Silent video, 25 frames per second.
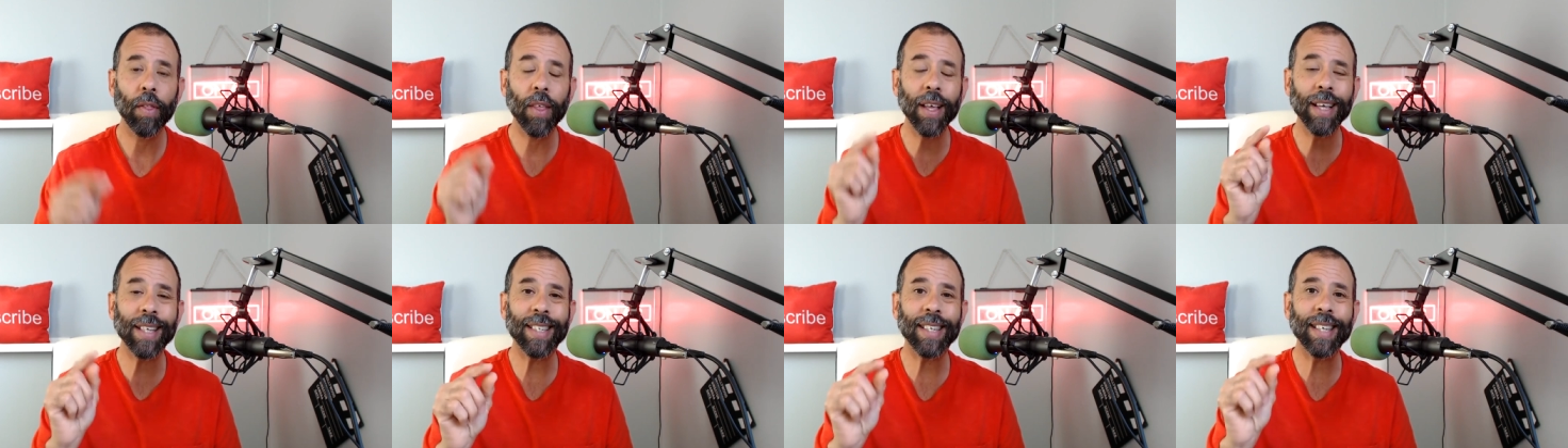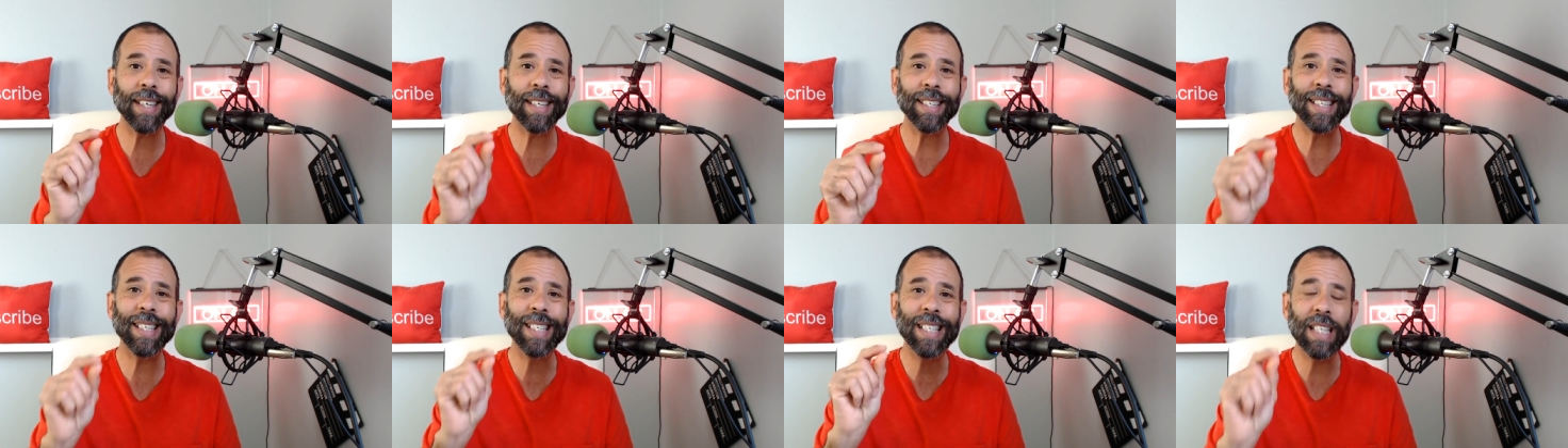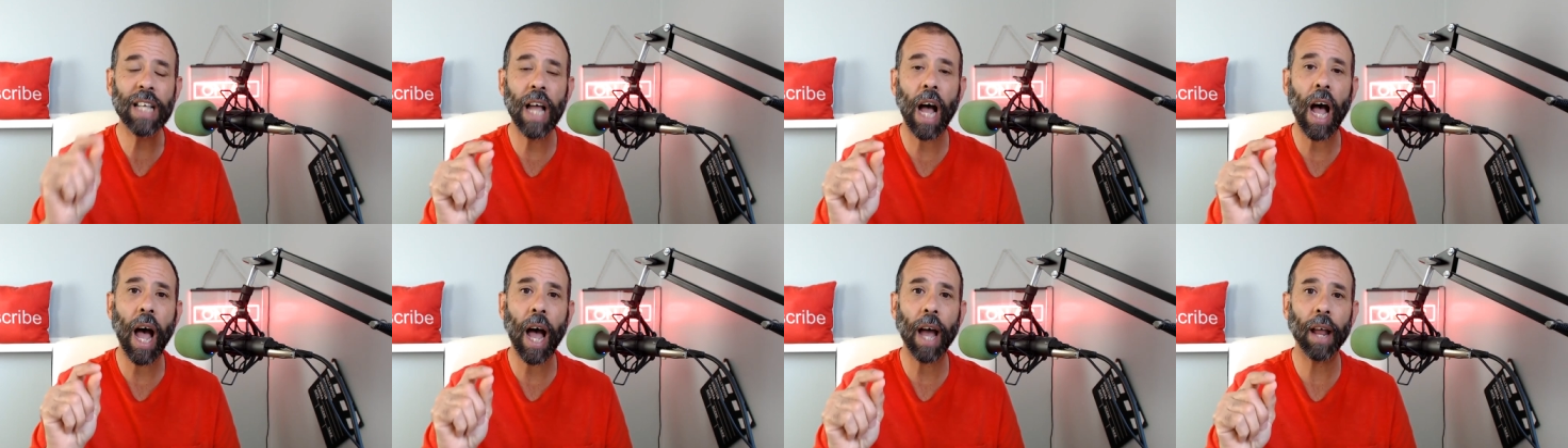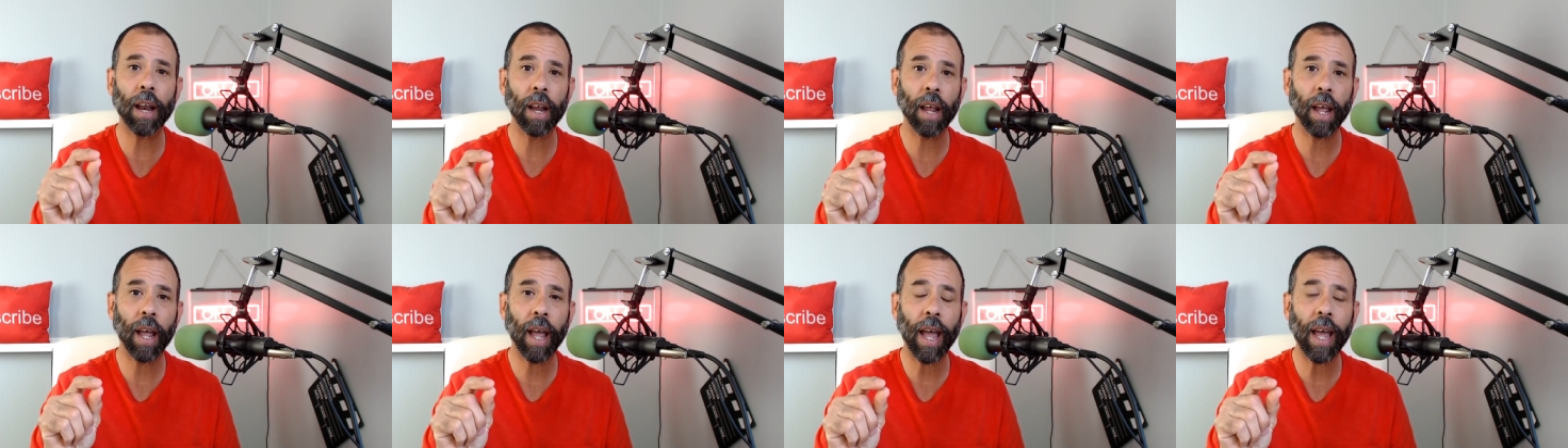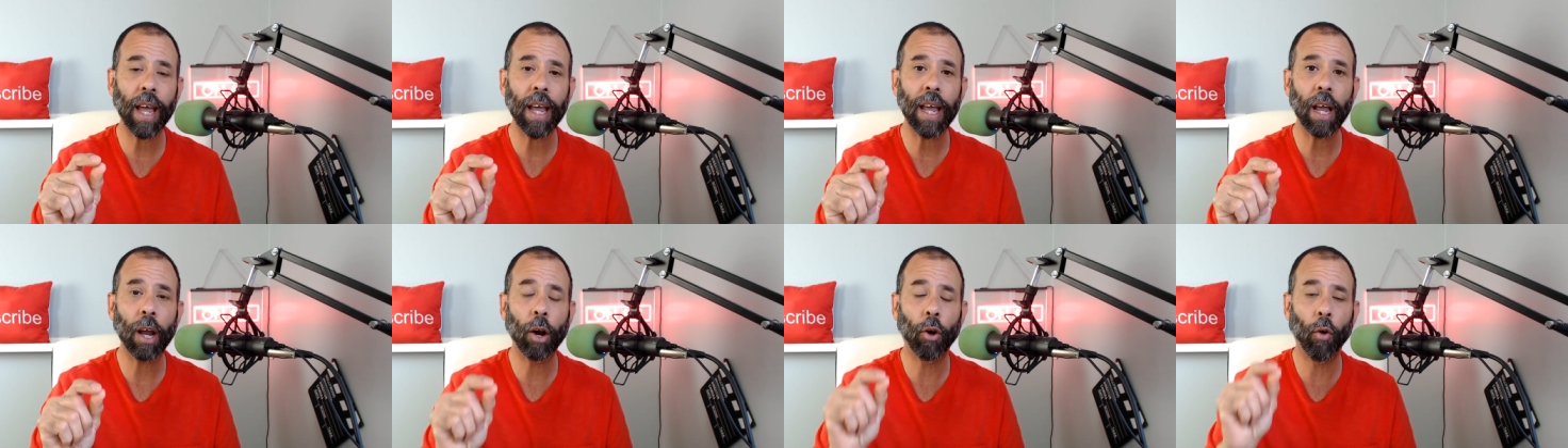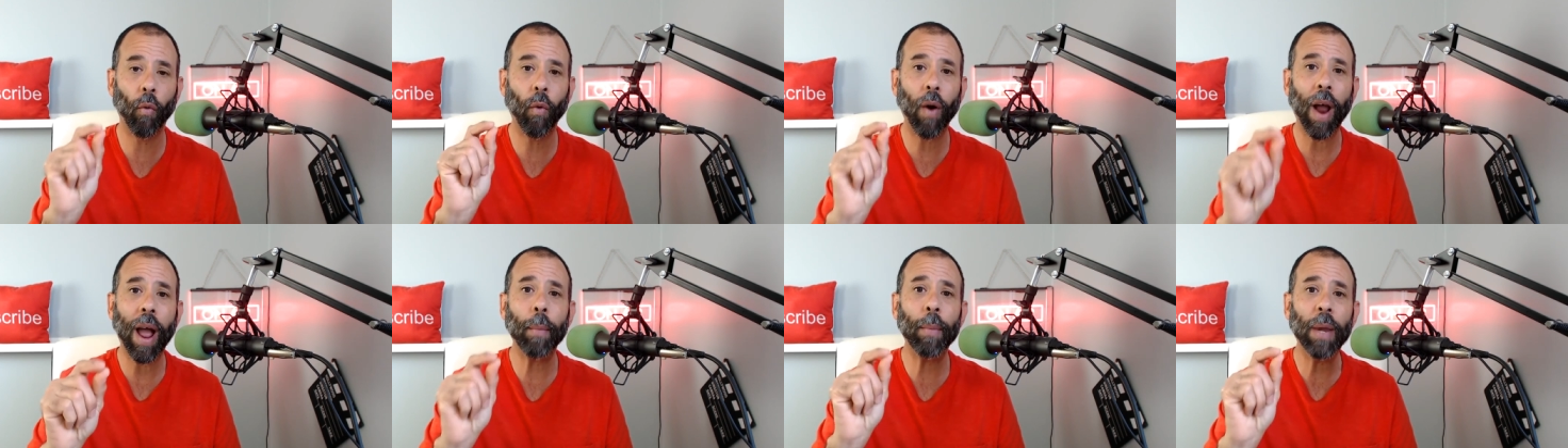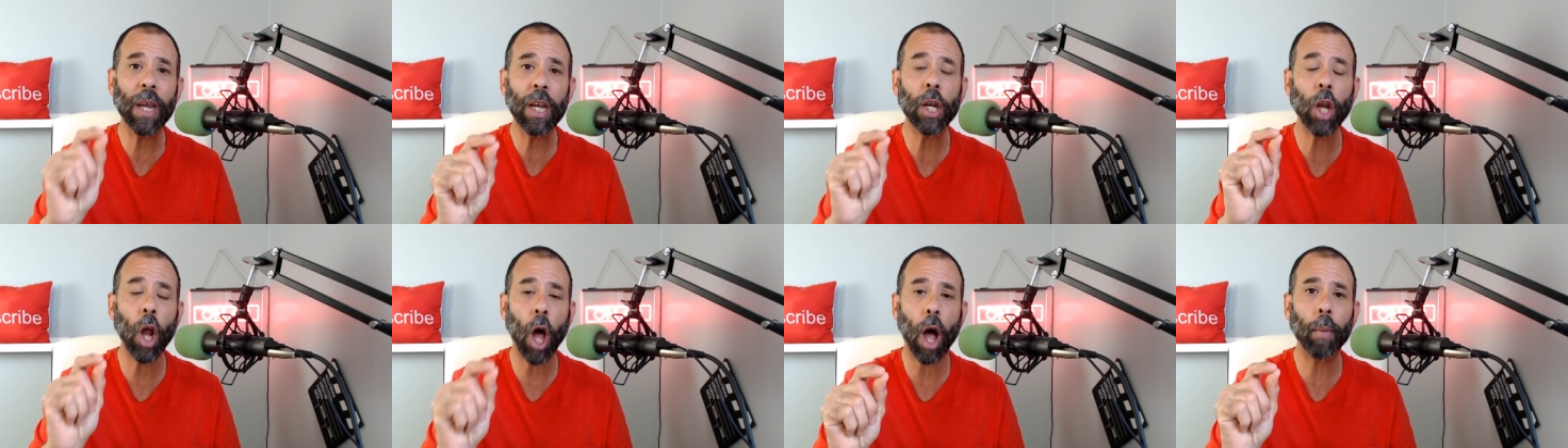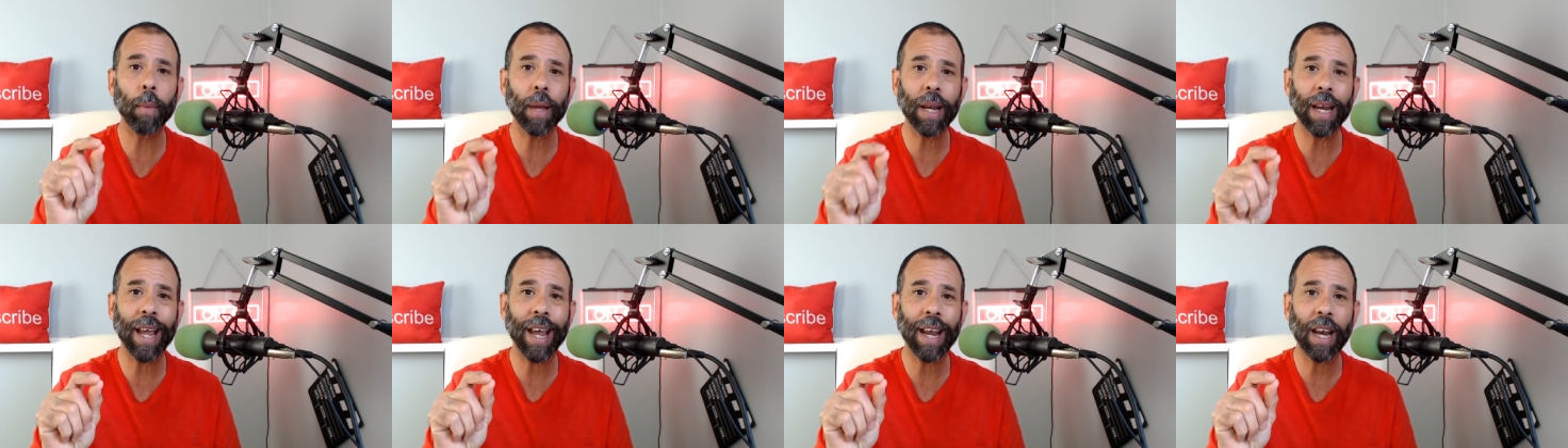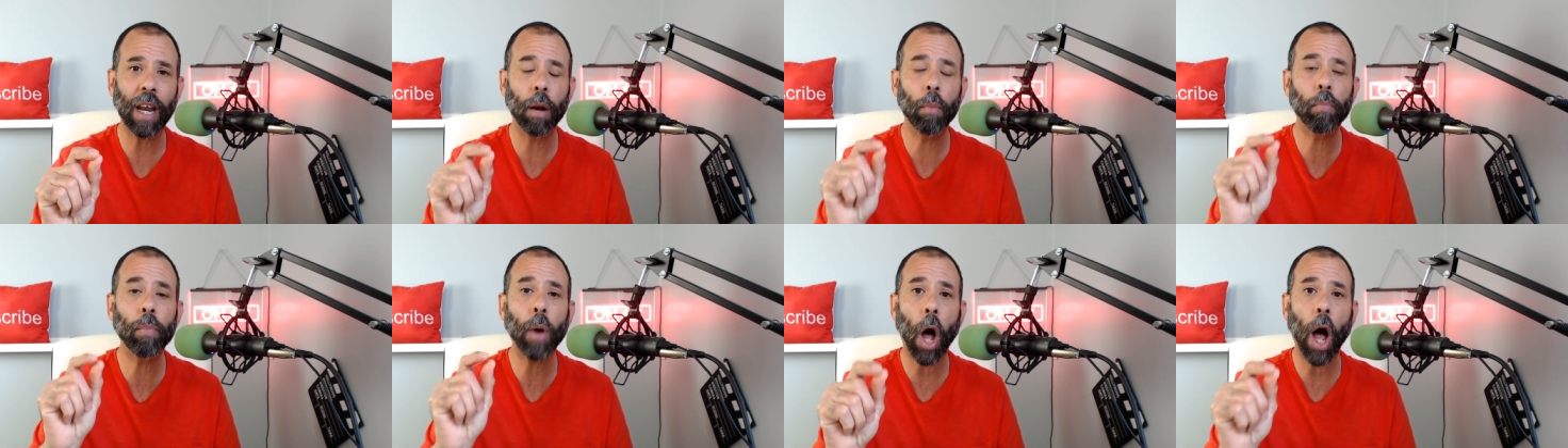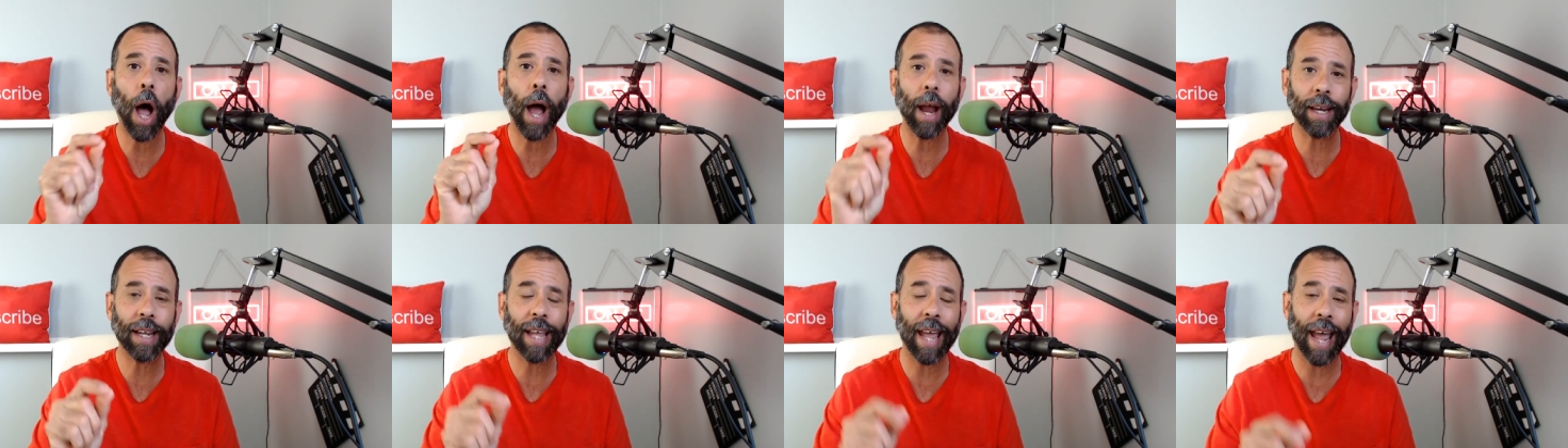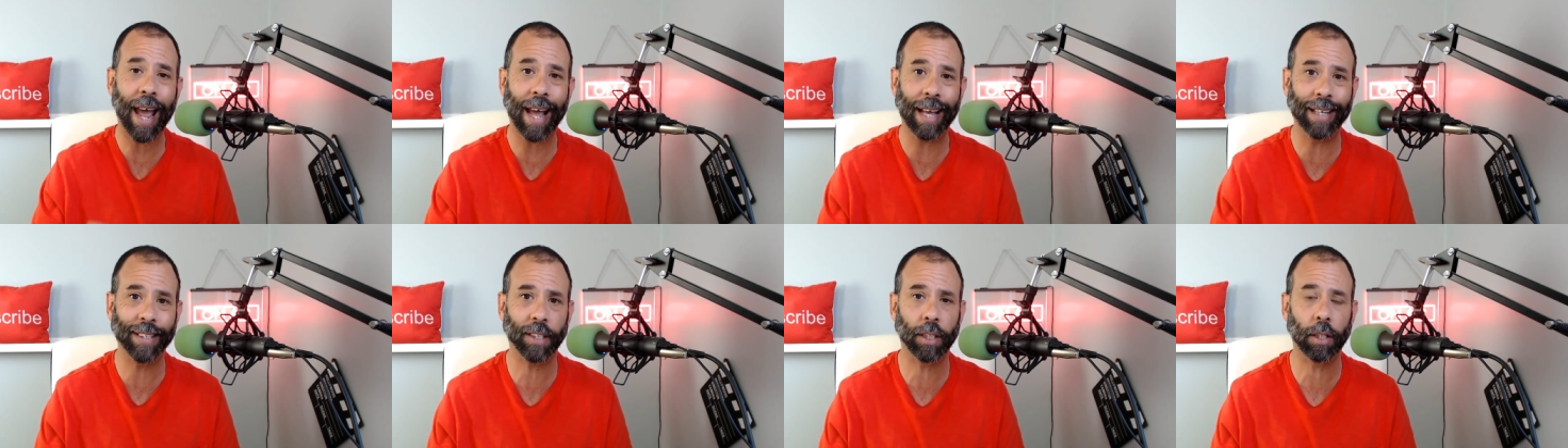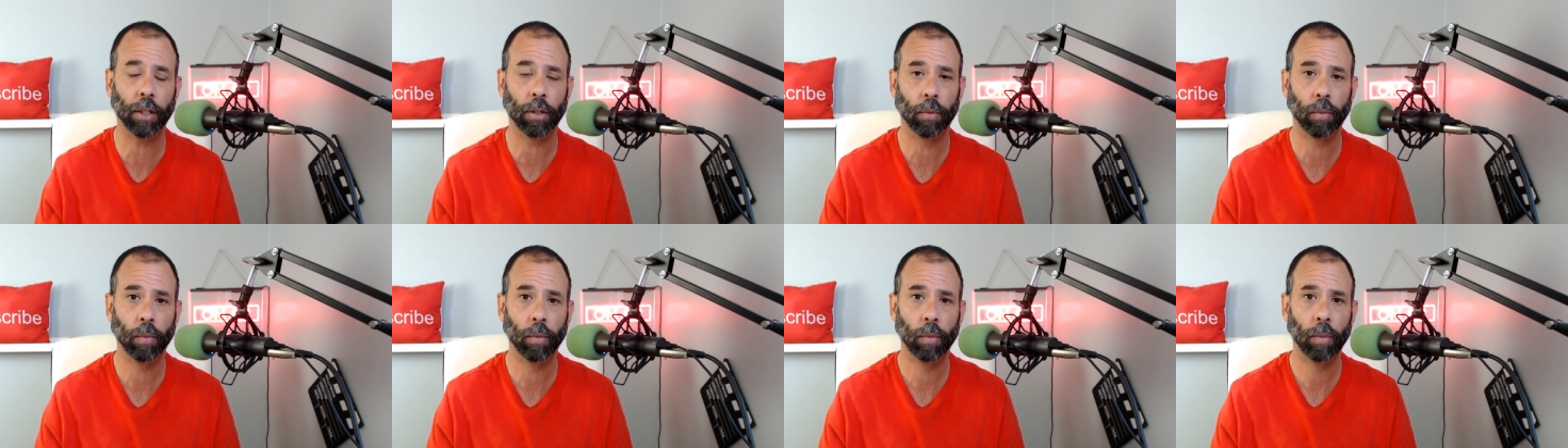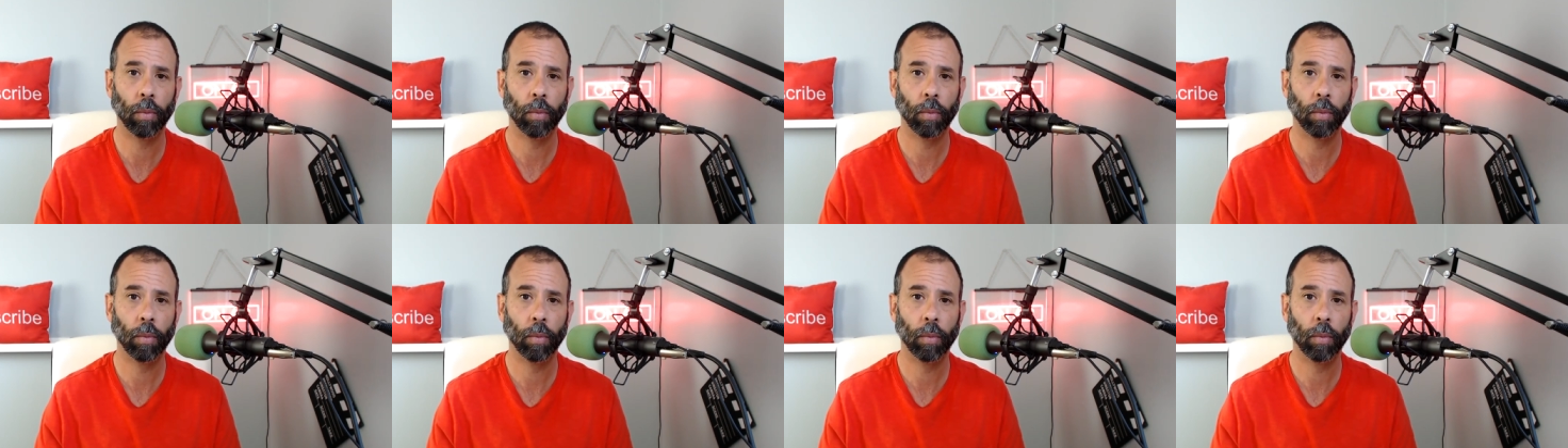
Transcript: This is not a Grammy nominated podcast.